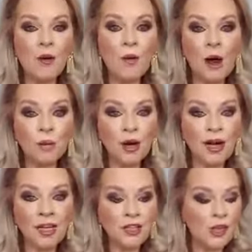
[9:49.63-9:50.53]
what we're
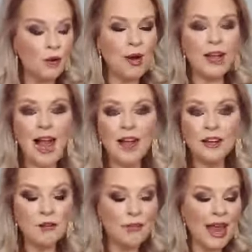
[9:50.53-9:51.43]
going to do is
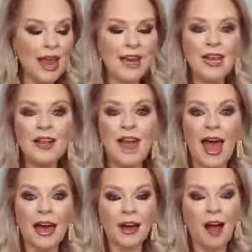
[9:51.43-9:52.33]
understanding
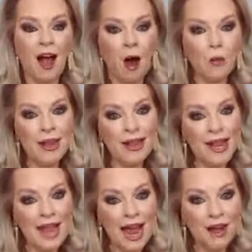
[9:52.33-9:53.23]
that always
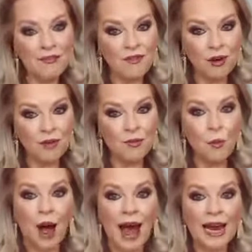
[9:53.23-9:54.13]
Eon
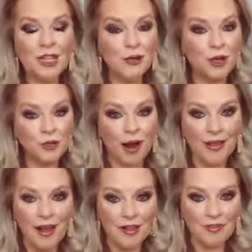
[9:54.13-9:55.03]
first. Why? To
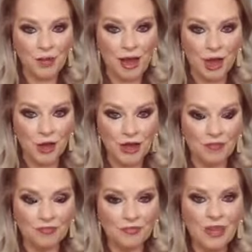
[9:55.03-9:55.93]
address
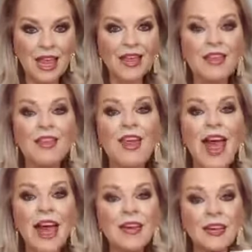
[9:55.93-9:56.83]
inflammation.
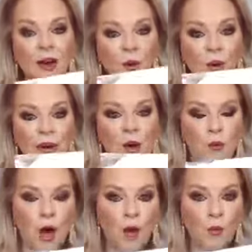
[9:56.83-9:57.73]
Then we
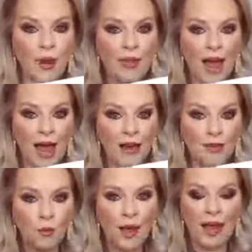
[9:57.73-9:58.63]
work with
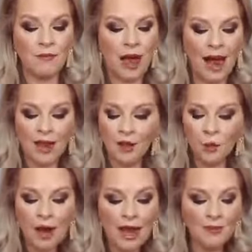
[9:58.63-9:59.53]
Icewave.
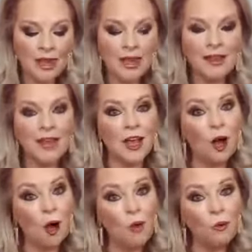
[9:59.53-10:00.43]
Icewave is
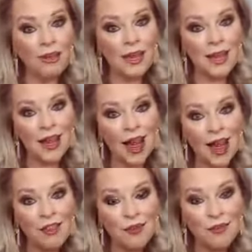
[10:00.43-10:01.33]
the only
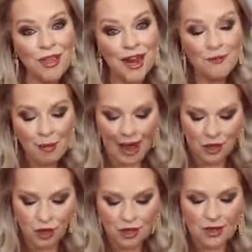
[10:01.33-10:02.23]
other set of
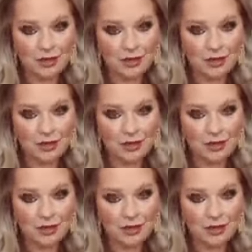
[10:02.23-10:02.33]
patches